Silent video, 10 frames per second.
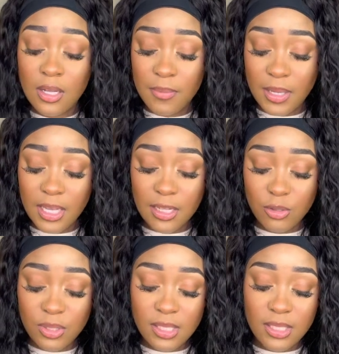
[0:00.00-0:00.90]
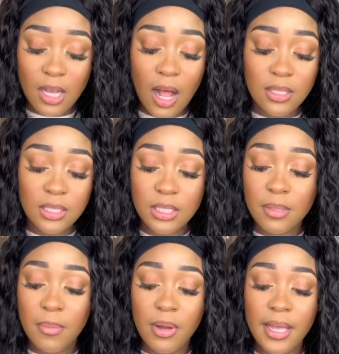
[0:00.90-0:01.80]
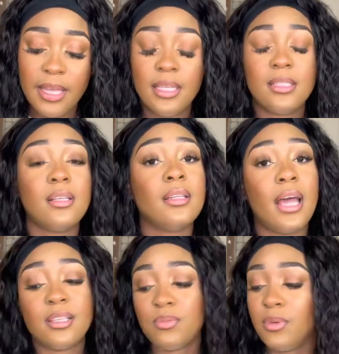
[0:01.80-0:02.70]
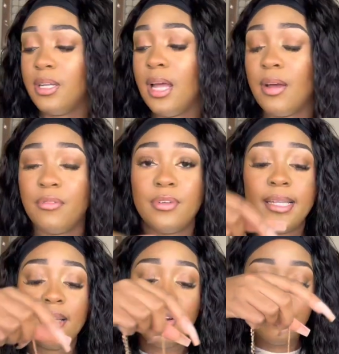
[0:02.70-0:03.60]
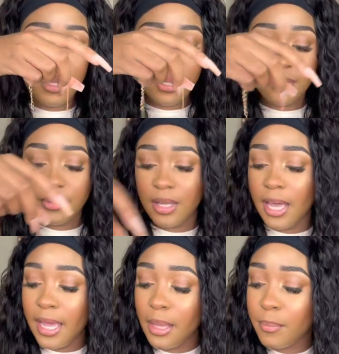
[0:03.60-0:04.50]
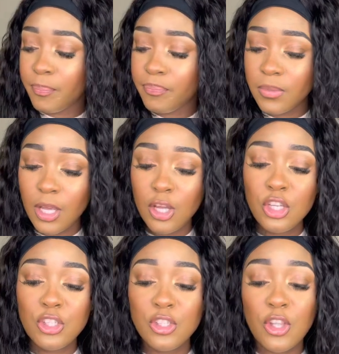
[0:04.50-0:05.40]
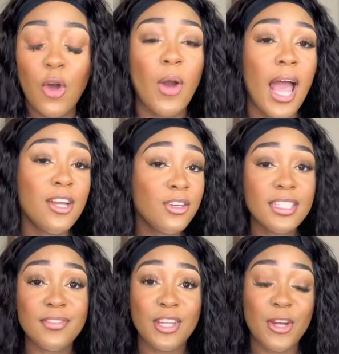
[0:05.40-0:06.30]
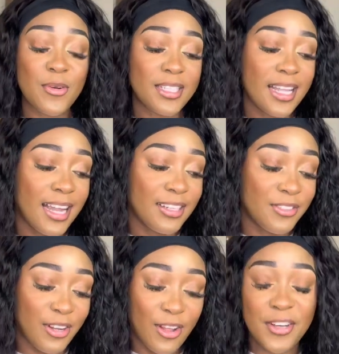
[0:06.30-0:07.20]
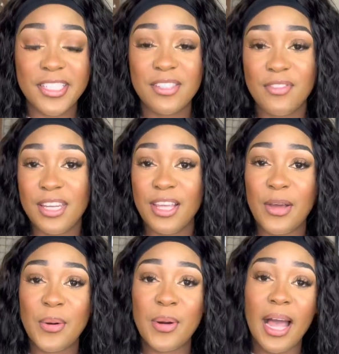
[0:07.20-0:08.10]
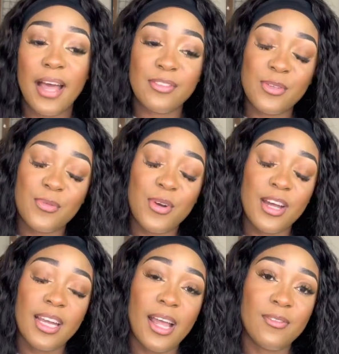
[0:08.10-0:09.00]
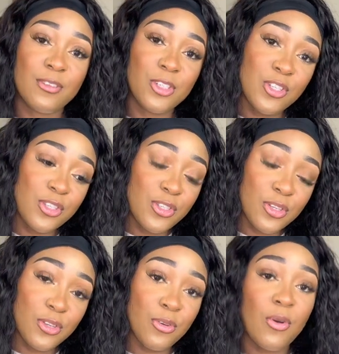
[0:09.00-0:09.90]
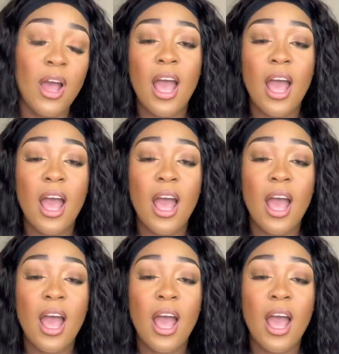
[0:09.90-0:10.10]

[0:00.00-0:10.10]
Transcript: make it lose its color, but it's a nice one. I really love it. Okay, so I know this video was not the longest video. I have to run, I have shit to do.